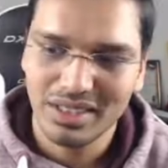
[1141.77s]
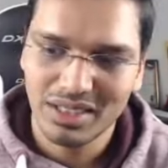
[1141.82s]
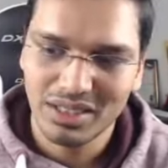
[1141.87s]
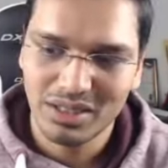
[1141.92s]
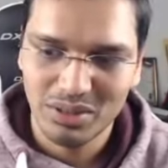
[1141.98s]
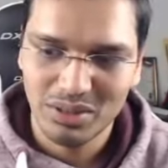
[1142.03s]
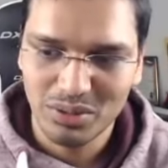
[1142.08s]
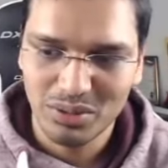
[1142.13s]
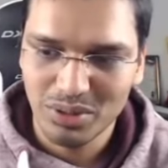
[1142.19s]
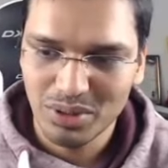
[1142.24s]

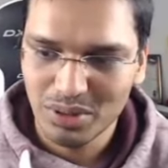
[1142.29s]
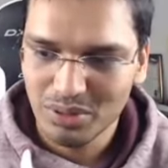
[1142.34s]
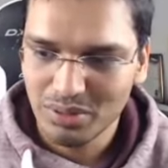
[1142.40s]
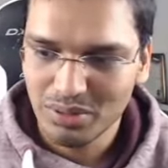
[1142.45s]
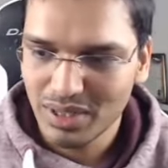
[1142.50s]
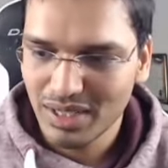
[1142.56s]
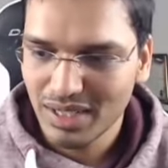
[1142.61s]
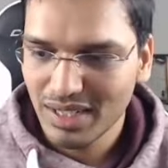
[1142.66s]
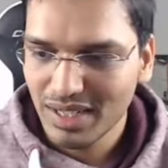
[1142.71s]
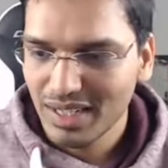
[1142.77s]
is doing
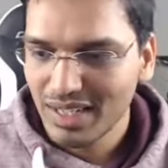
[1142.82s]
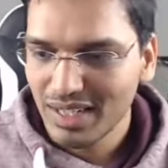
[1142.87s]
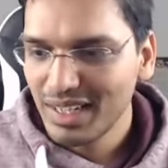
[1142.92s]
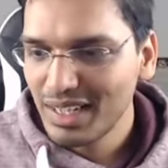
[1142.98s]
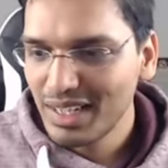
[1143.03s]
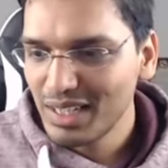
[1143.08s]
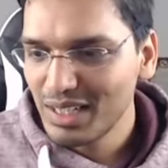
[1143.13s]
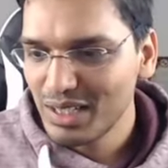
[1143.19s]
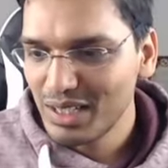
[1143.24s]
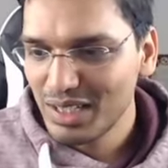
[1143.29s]
well.
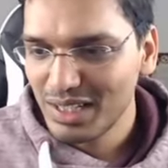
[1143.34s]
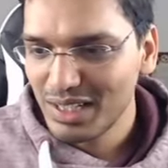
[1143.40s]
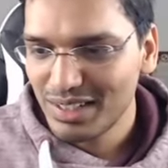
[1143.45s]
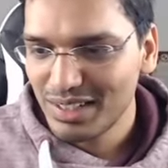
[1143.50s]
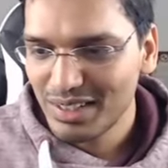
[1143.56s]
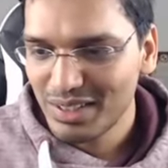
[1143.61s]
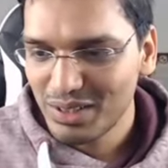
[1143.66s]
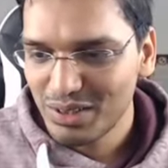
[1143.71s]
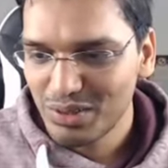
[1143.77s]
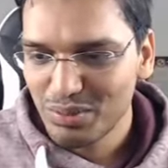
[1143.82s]

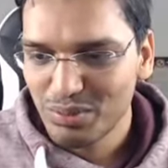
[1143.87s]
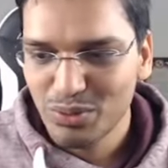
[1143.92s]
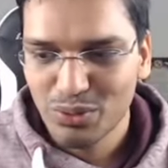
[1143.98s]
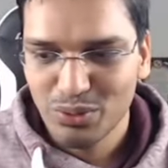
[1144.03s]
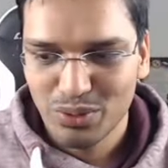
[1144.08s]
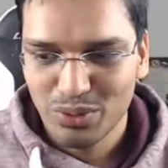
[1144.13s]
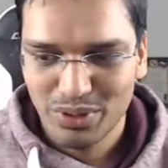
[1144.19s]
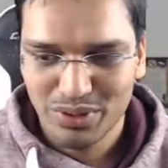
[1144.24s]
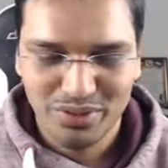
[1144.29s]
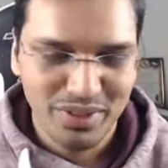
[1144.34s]
This move
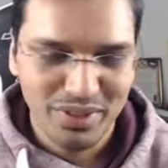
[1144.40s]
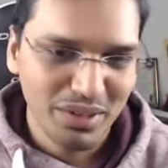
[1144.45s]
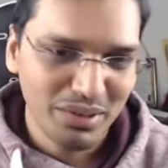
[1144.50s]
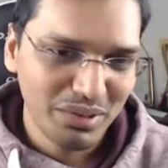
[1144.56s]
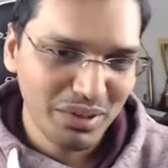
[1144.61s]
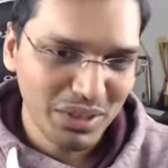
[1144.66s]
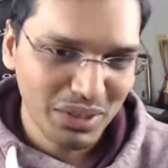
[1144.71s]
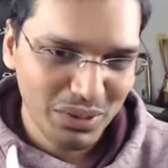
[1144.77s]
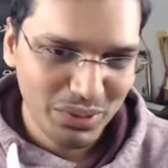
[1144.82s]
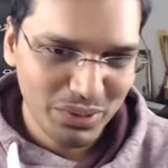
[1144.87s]
was
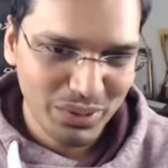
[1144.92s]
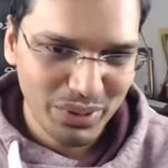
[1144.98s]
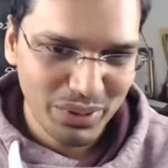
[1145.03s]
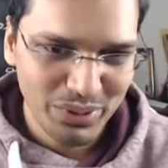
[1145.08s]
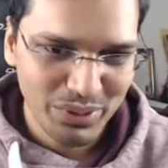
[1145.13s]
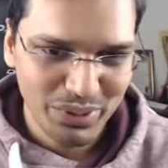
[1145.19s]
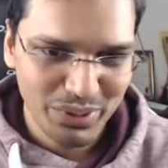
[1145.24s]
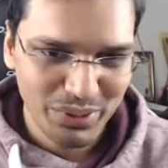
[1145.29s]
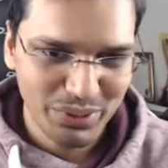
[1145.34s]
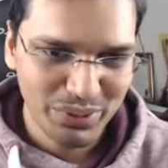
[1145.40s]
found in
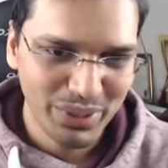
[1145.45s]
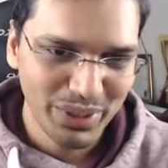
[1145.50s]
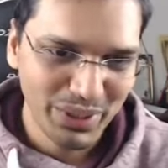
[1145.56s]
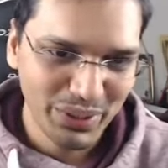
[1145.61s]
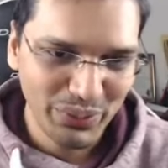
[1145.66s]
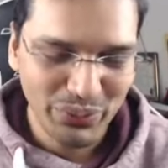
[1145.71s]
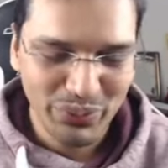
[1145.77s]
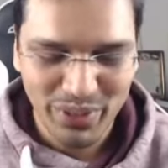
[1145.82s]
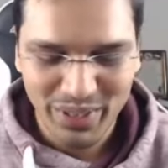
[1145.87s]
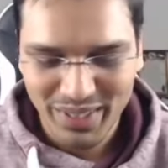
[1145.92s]

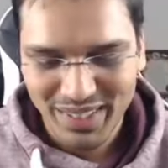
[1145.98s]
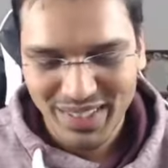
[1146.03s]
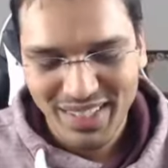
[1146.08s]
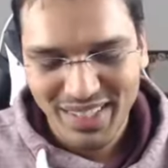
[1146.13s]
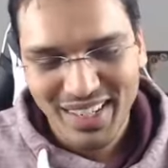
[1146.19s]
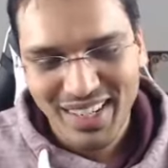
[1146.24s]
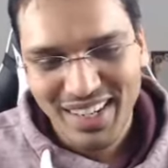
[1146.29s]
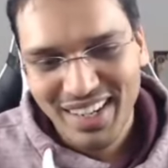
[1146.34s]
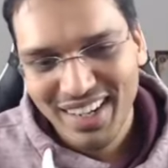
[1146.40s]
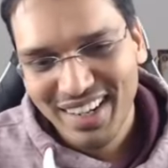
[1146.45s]
2021.
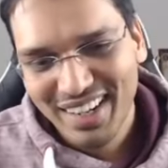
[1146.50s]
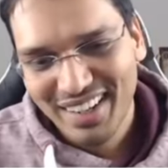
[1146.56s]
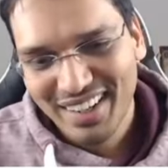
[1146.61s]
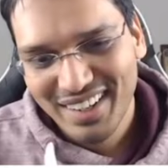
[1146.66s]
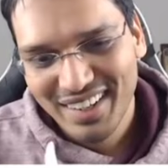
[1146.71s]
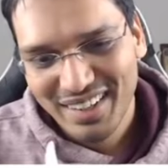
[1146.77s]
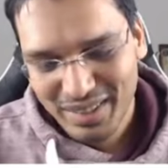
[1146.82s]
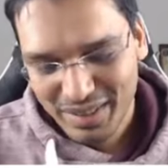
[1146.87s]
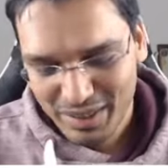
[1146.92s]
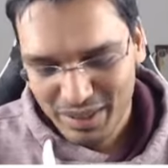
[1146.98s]

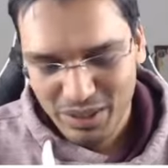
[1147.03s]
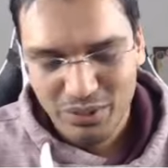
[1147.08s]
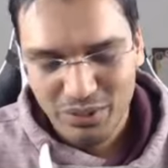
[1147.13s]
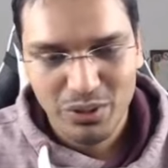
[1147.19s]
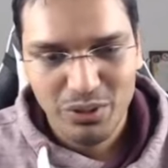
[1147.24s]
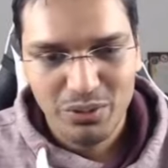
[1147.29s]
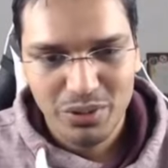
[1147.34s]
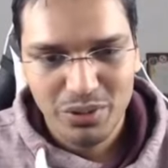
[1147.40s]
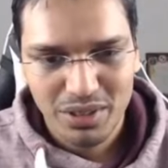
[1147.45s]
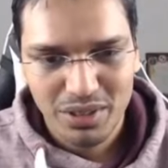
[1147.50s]

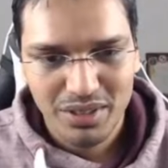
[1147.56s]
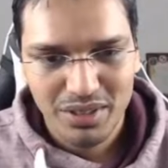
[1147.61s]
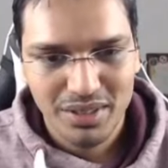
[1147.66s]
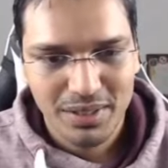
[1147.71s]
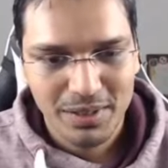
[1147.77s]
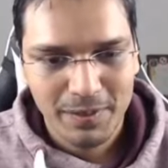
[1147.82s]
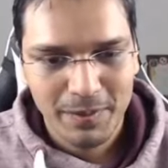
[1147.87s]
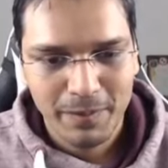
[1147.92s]
However,